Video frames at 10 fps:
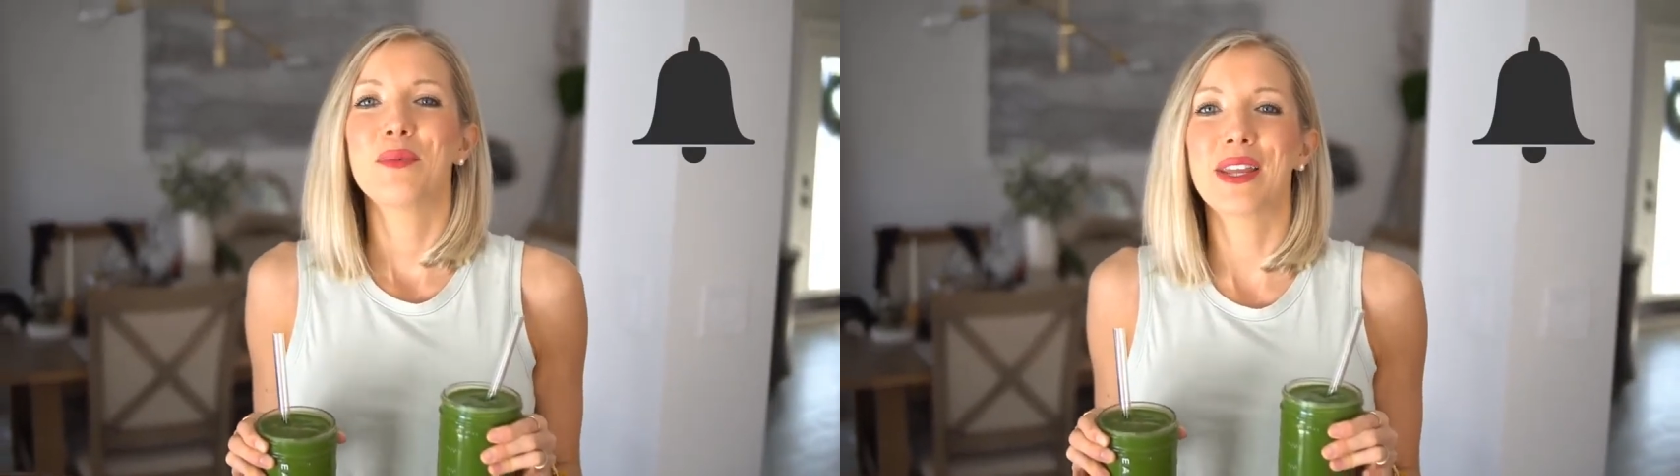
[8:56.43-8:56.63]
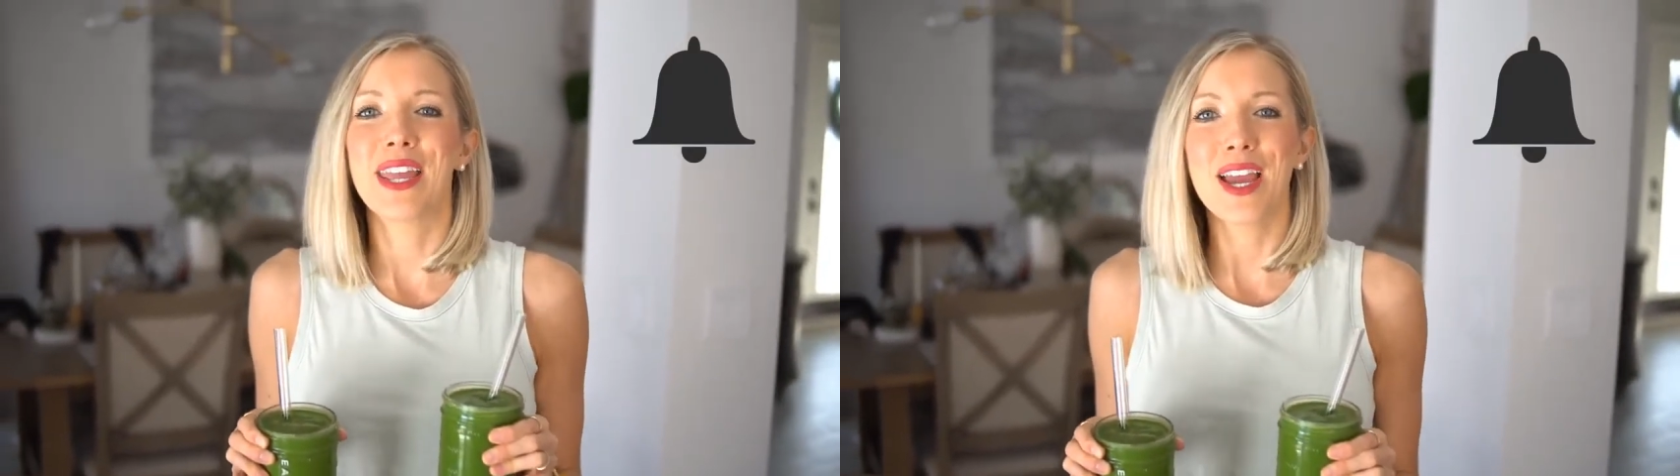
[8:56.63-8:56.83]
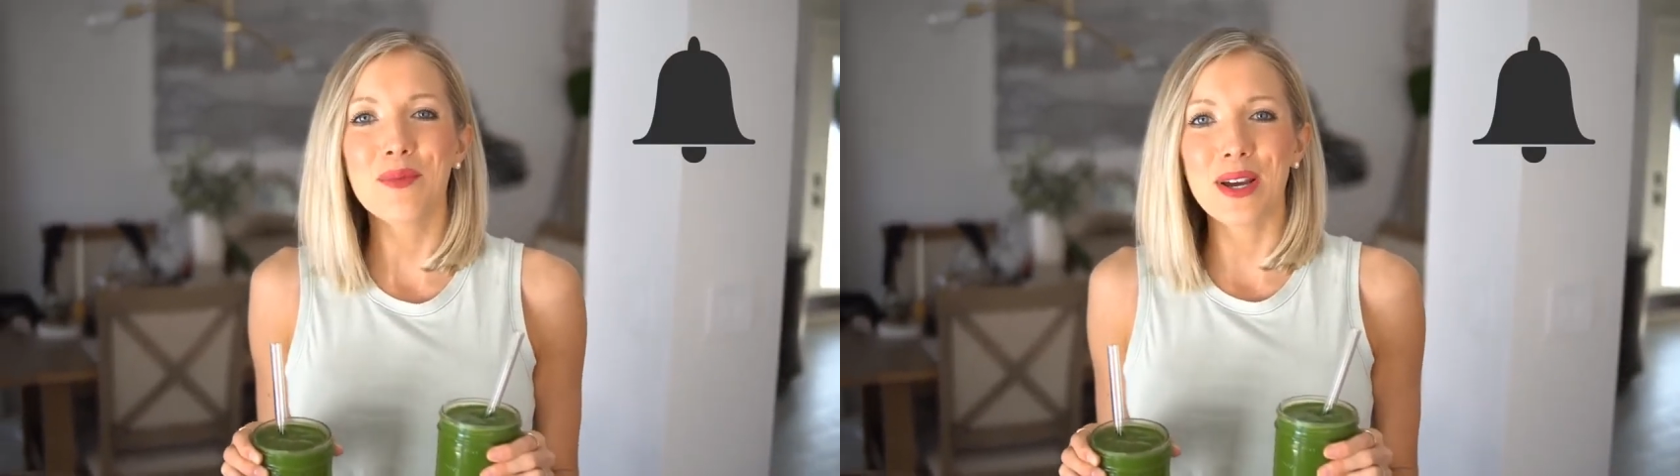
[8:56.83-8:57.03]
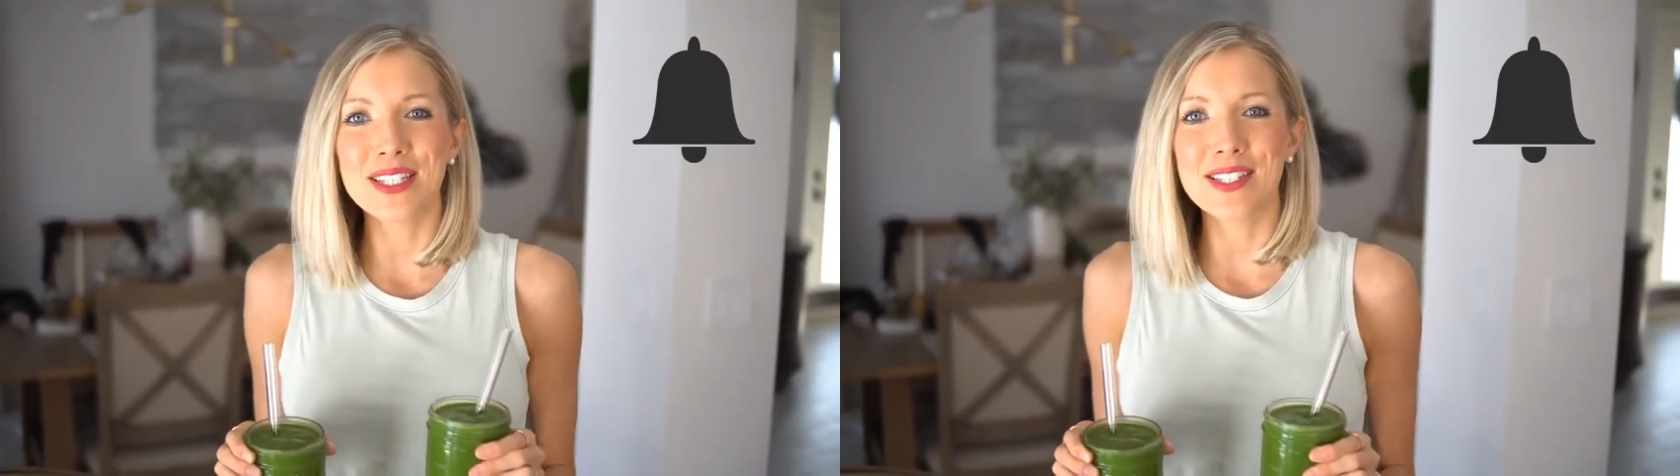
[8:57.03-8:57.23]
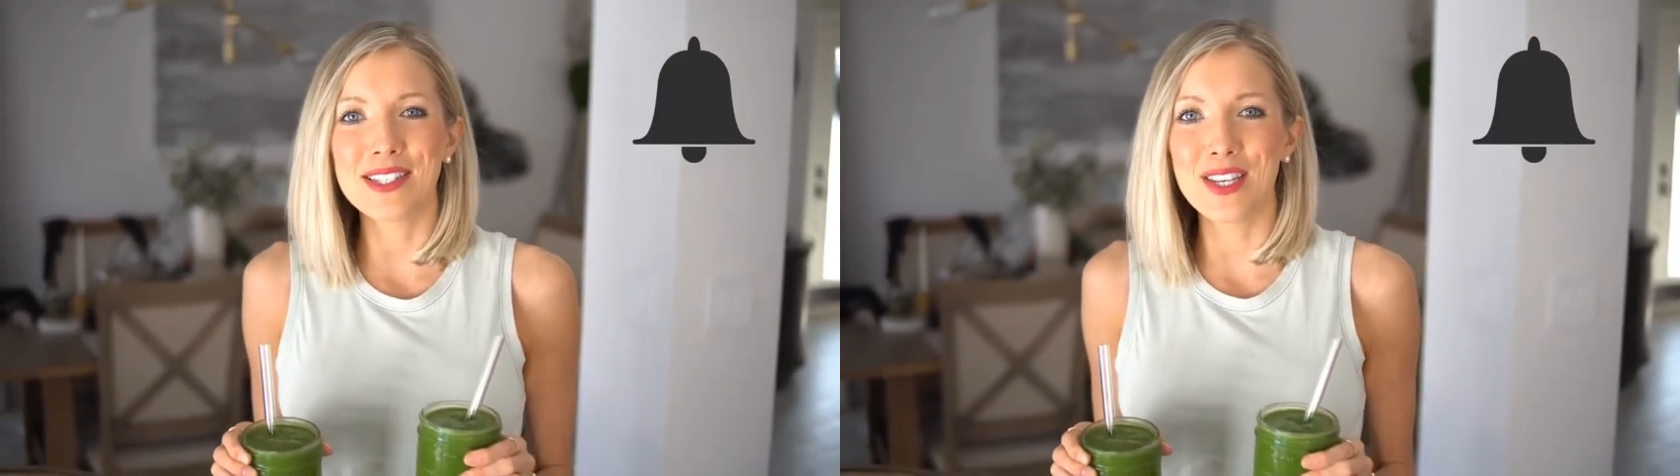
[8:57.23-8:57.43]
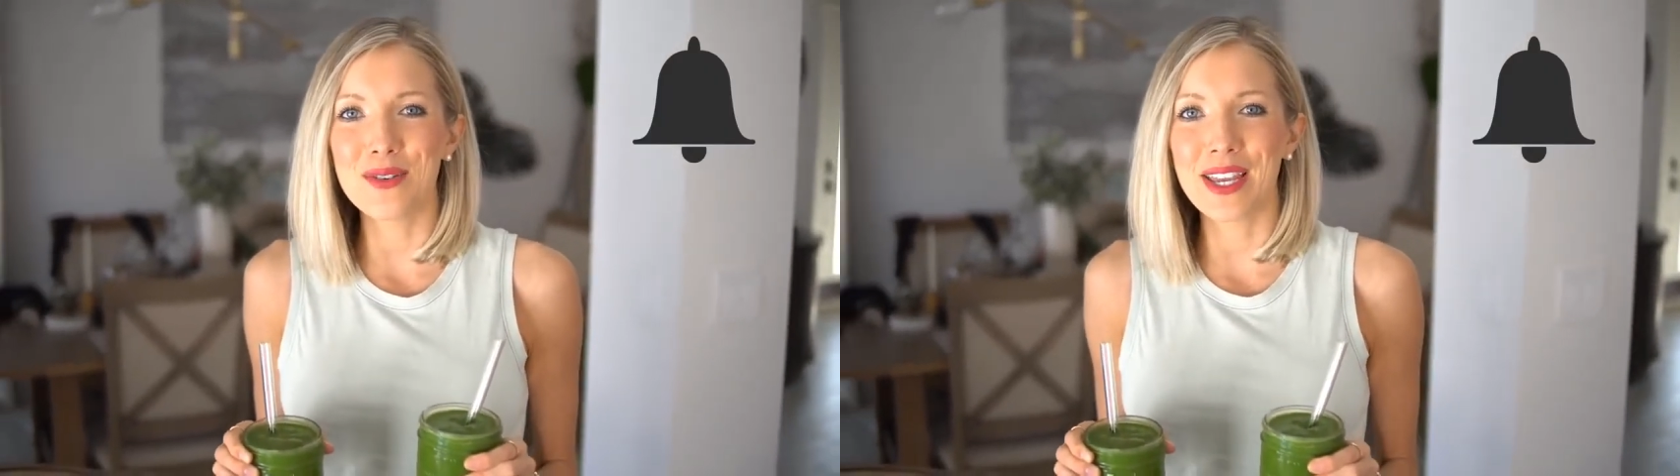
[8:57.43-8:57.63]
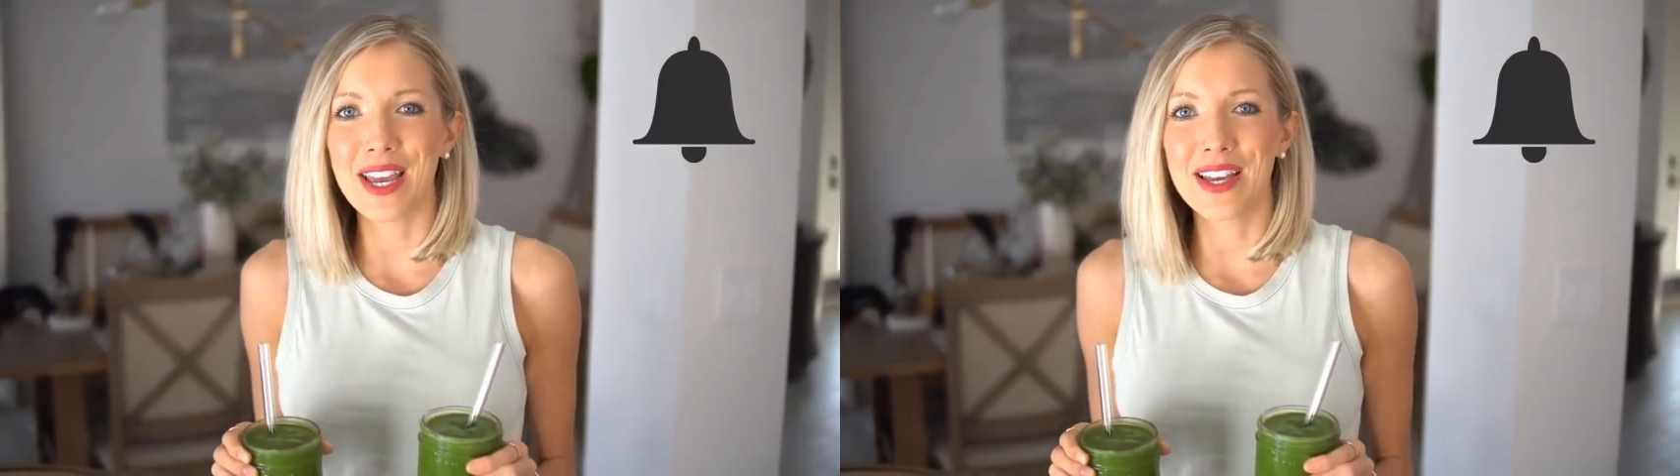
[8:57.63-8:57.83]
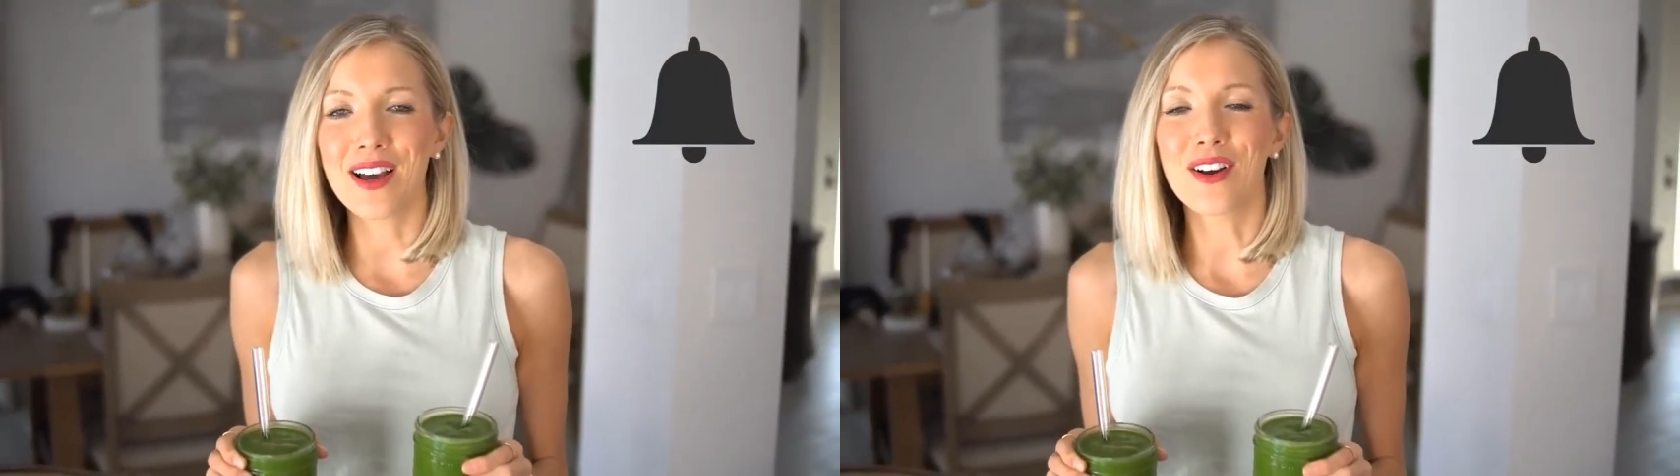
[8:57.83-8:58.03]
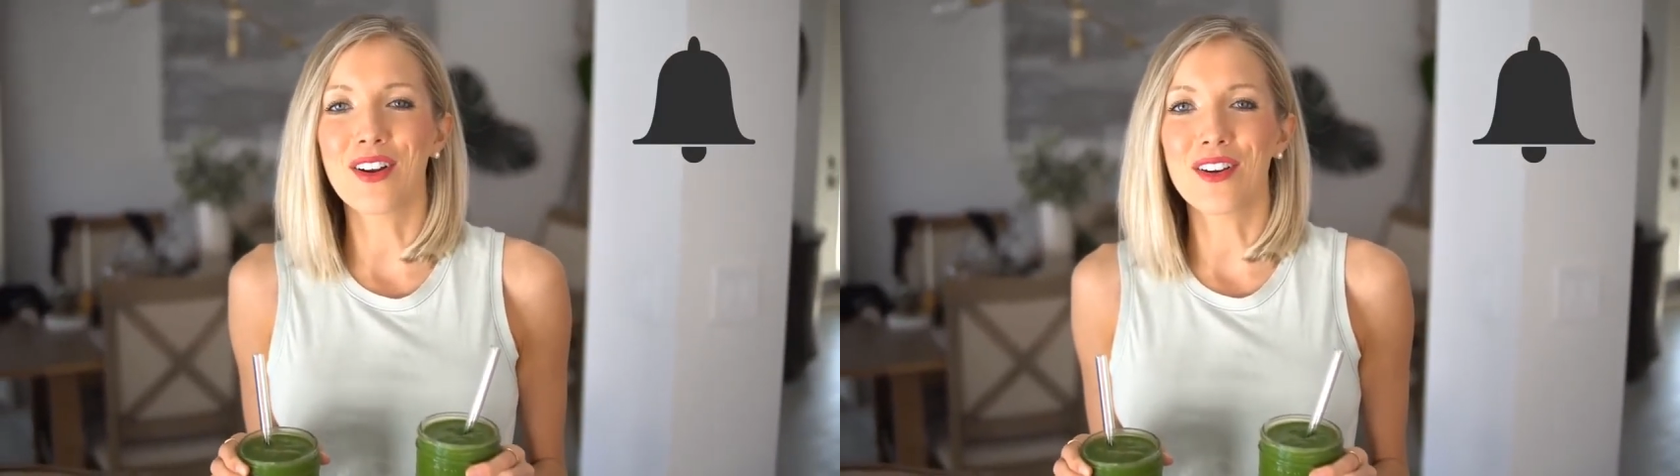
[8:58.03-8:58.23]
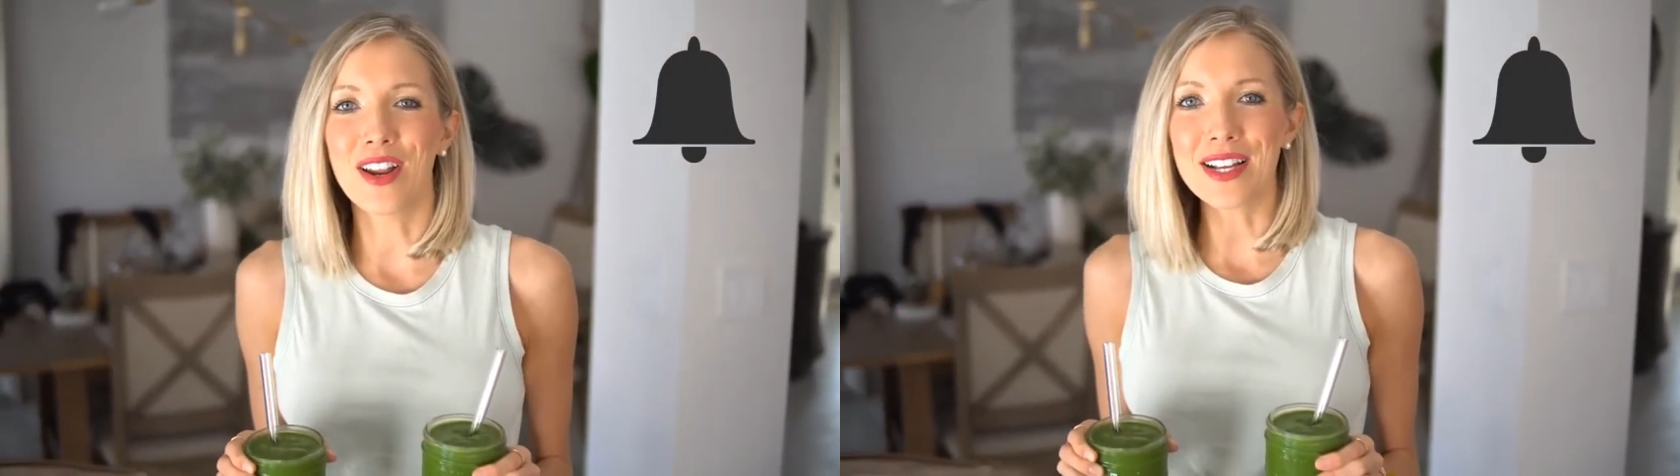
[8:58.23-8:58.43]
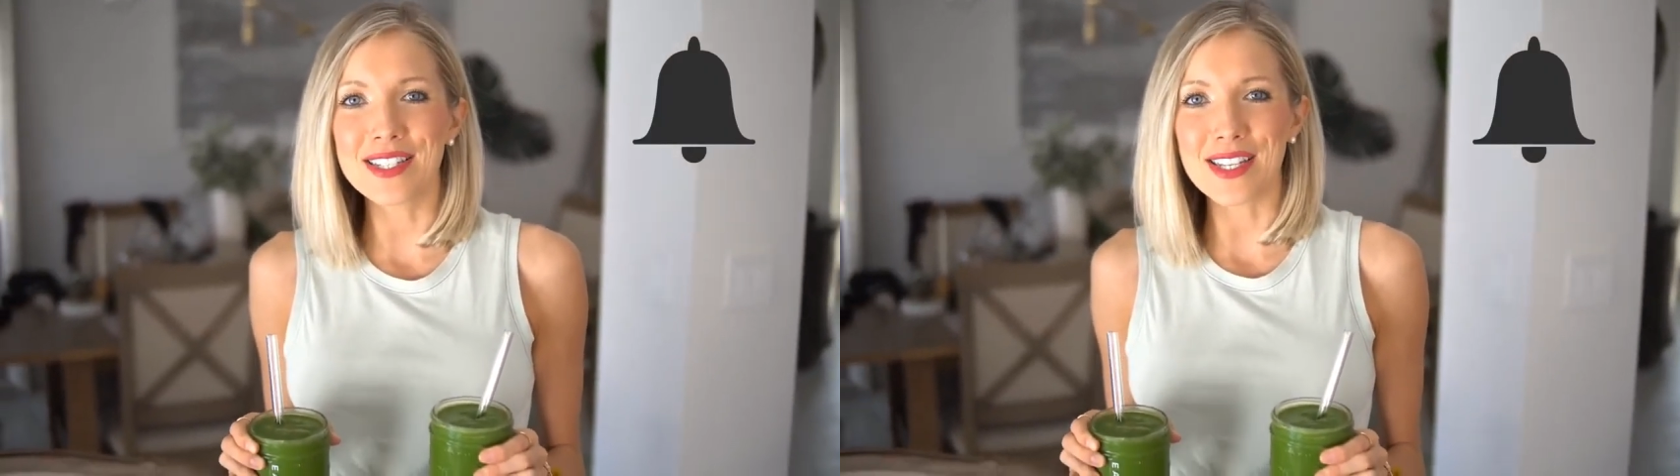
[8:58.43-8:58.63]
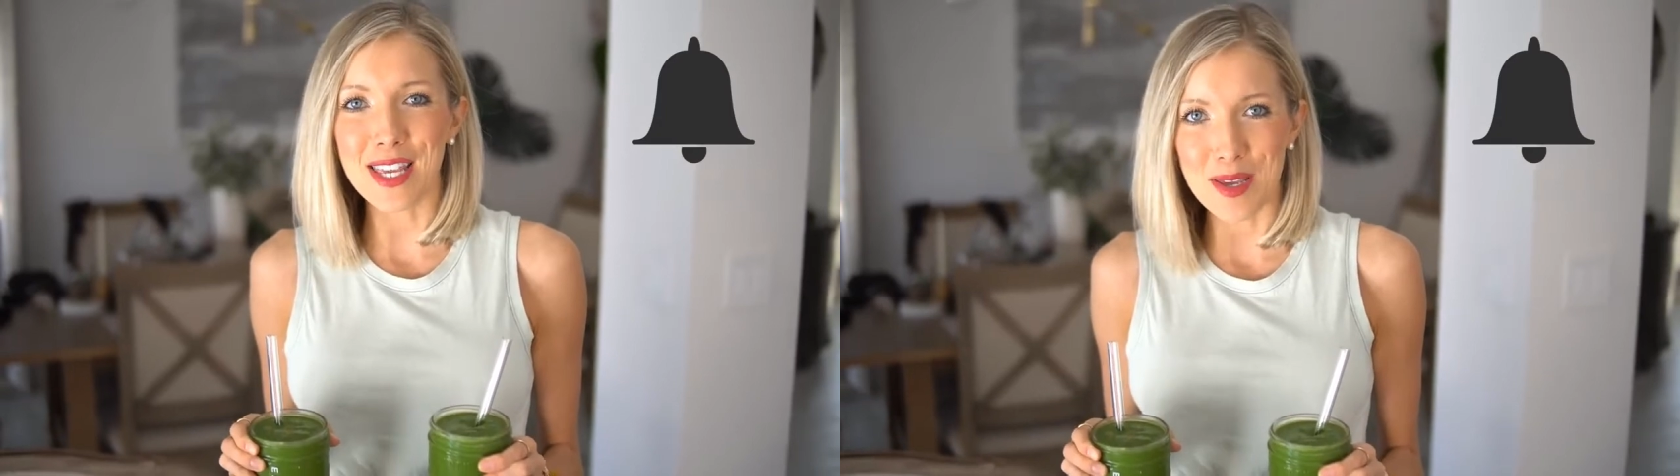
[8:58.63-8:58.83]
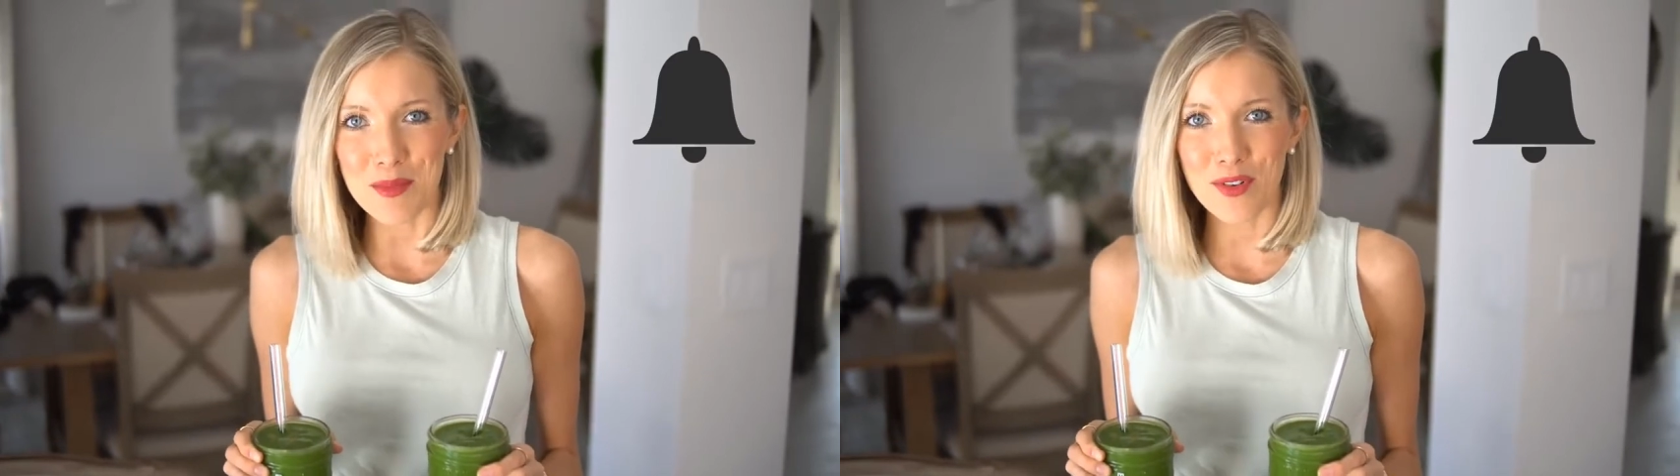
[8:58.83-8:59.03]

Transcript: We can't wait to see you again on our next Eat,